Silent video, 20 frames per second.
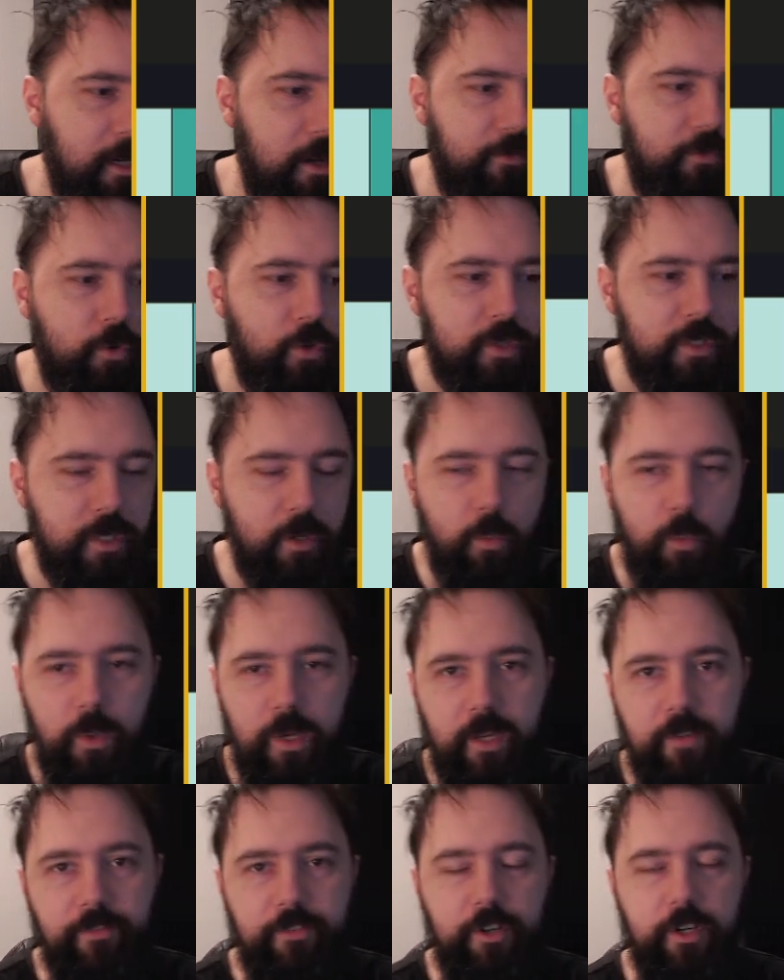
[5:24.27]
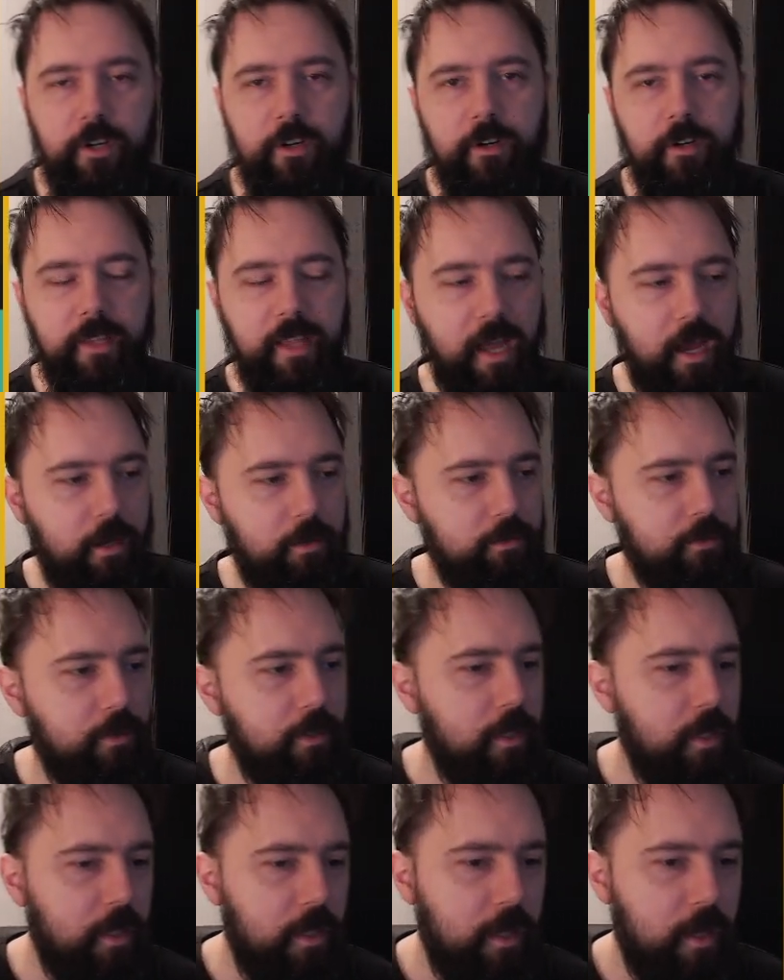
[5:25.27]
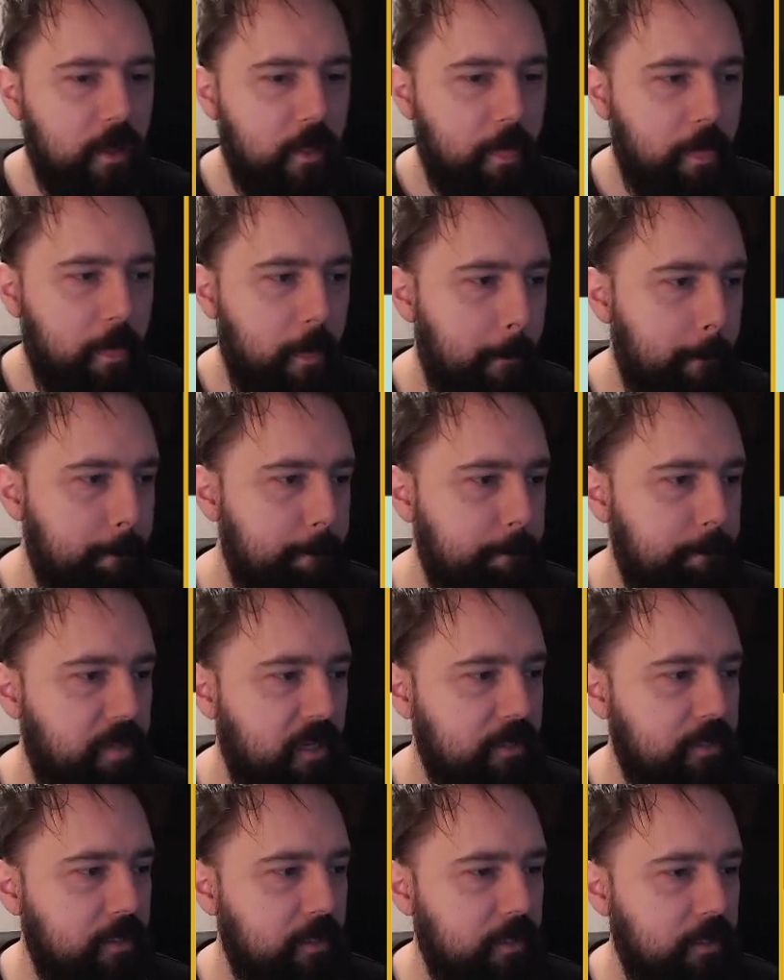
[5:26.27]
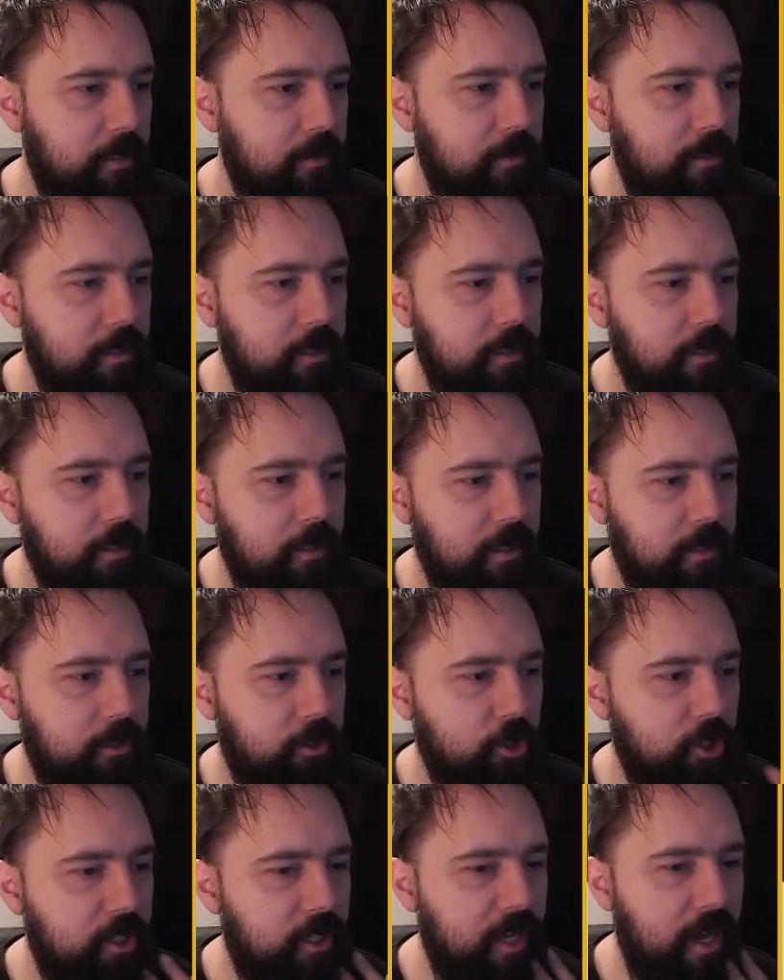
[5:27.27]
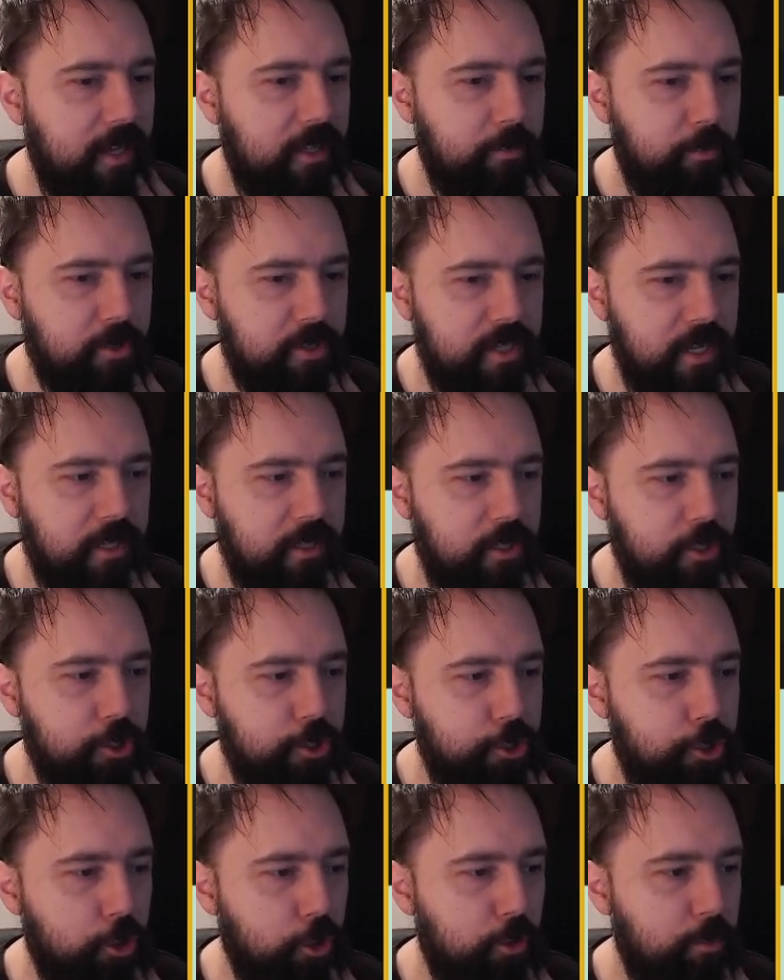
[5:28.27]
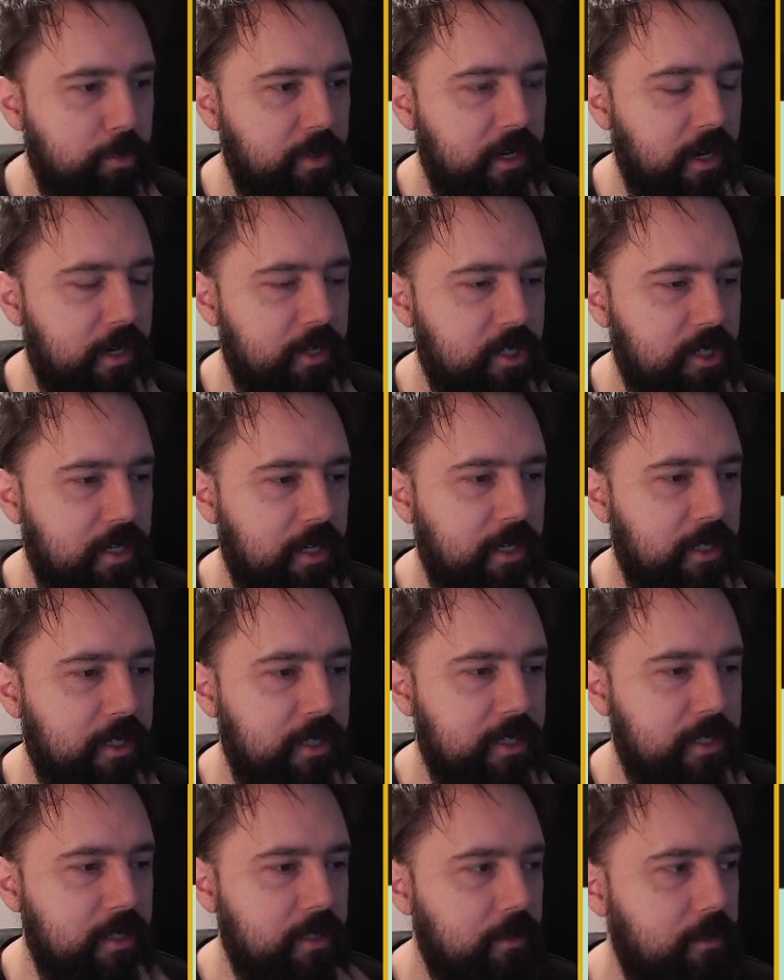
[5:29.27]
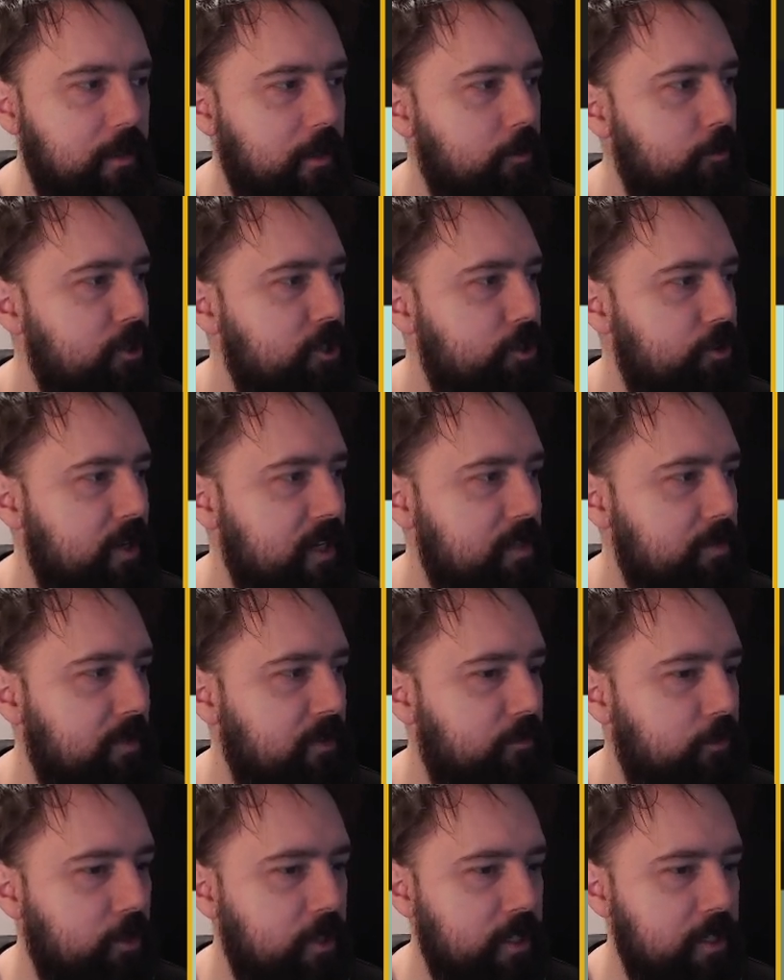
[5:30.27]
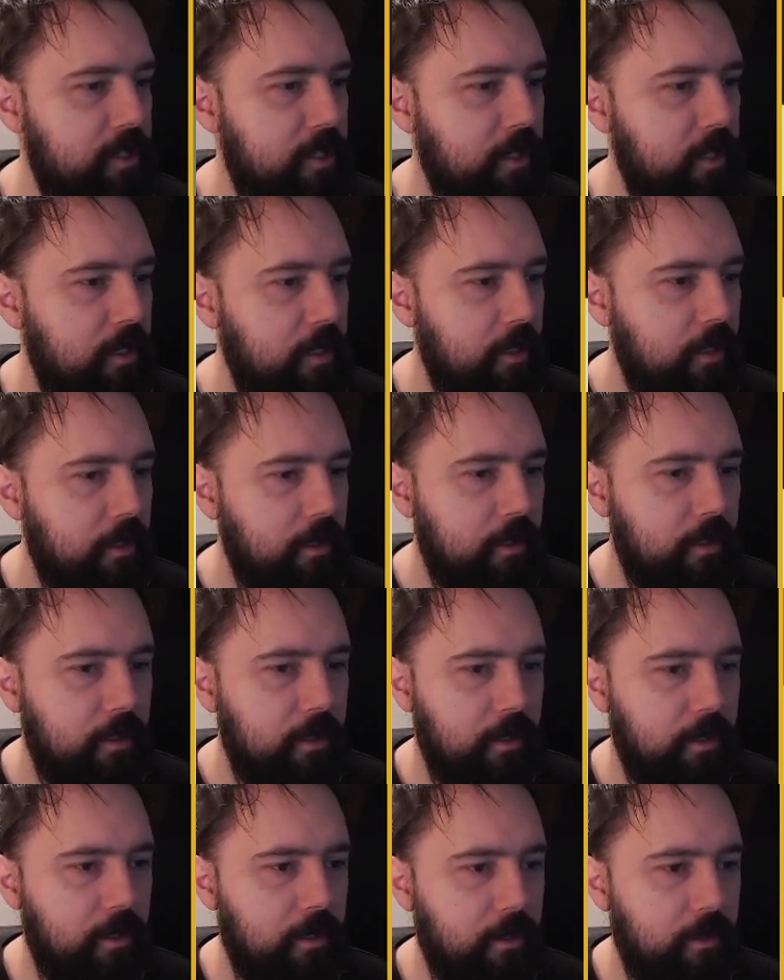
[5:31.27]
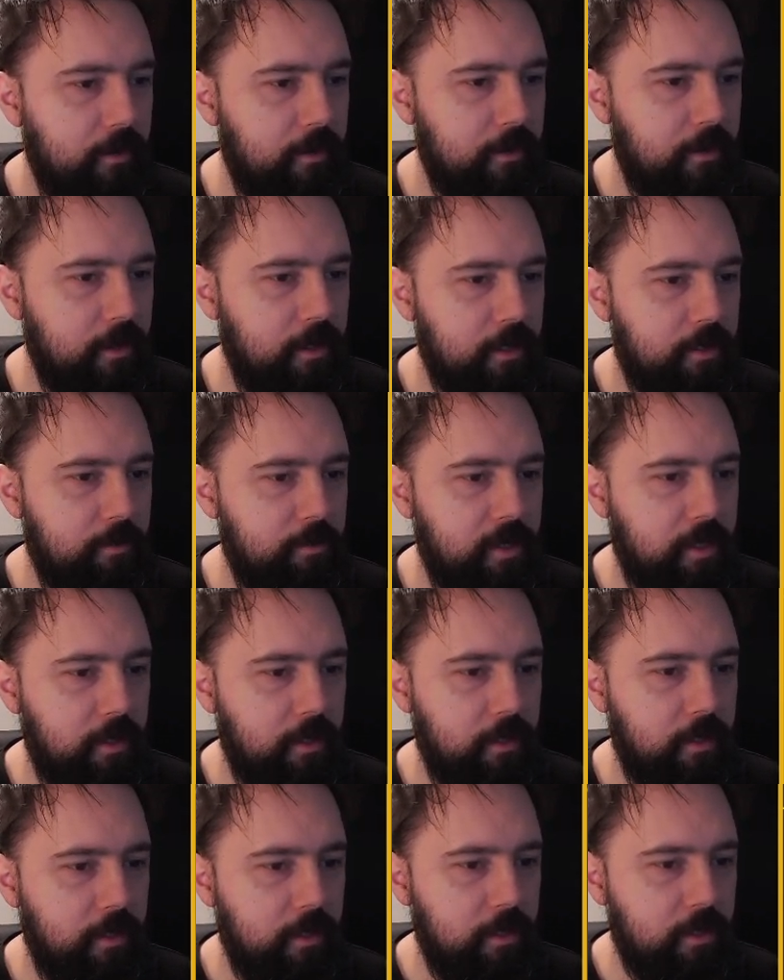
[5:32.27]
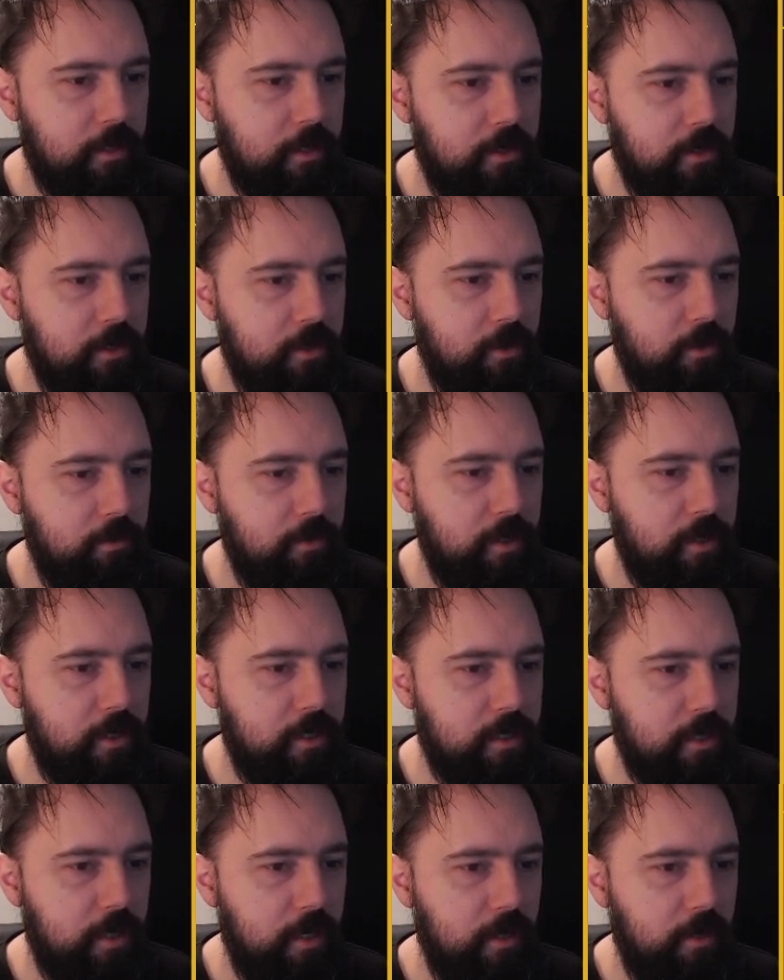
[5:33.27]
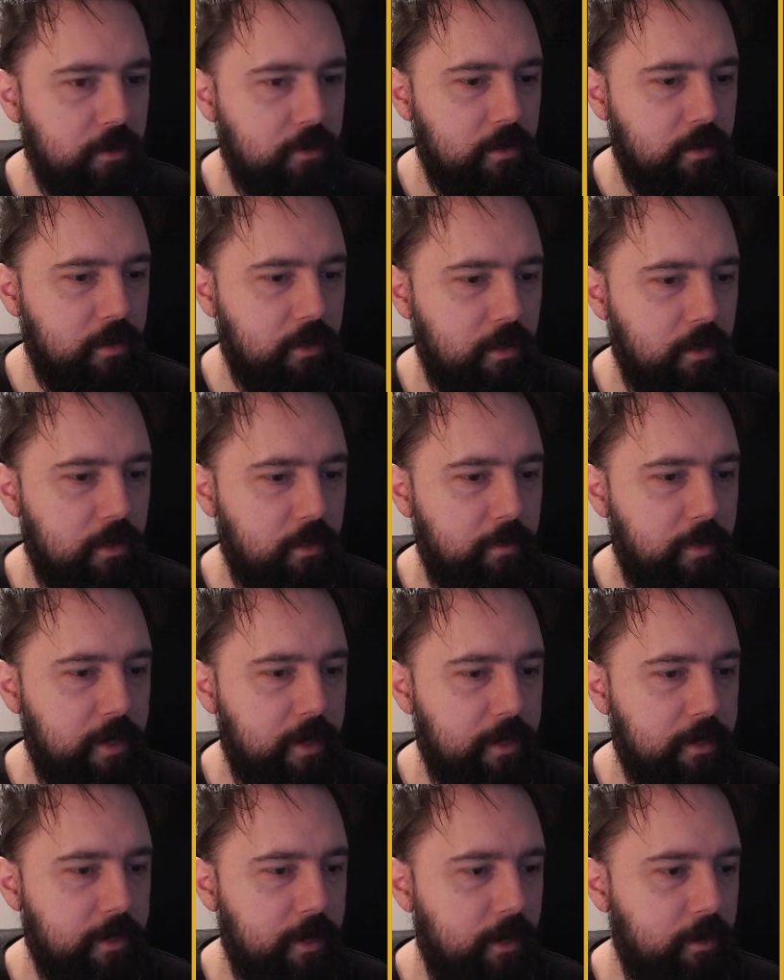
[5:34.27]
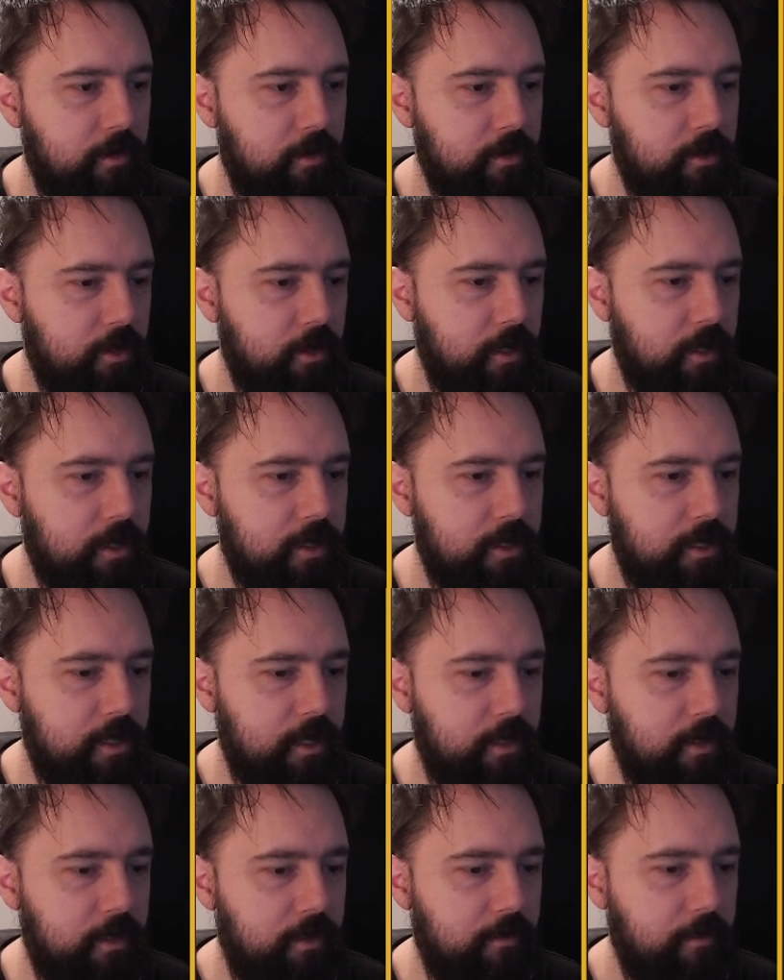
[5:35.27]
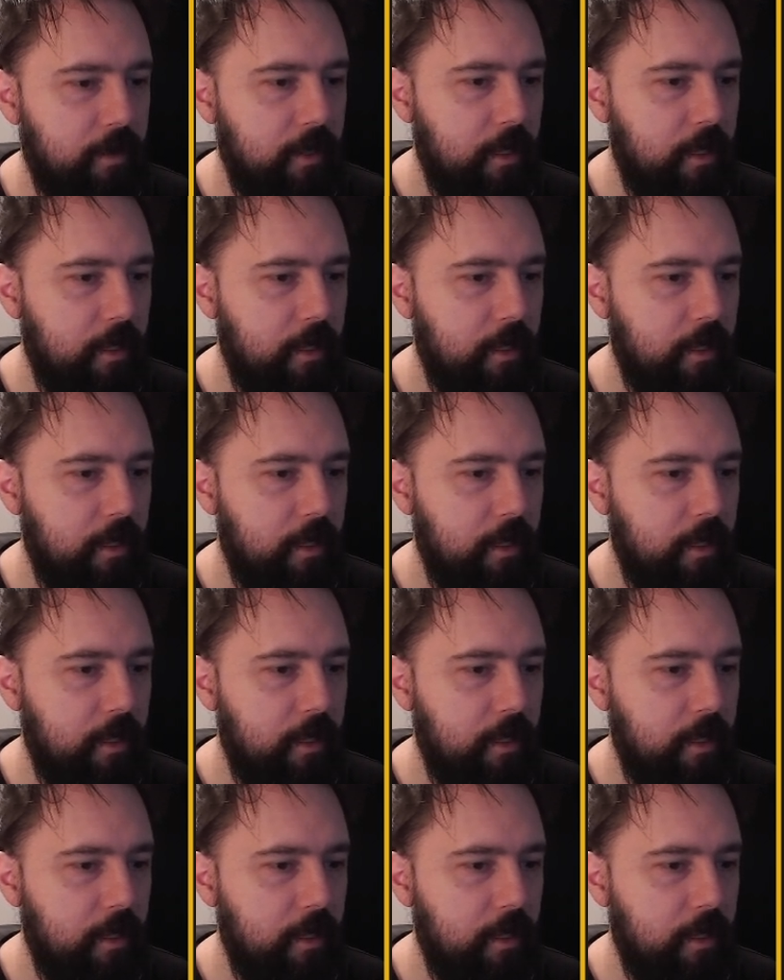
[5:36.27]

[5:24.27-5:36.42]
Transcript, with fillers: of course wick week further down, but the 38% uh, should be actually decent retracement for this. Uh, let me zoom this out a little better now so you can see it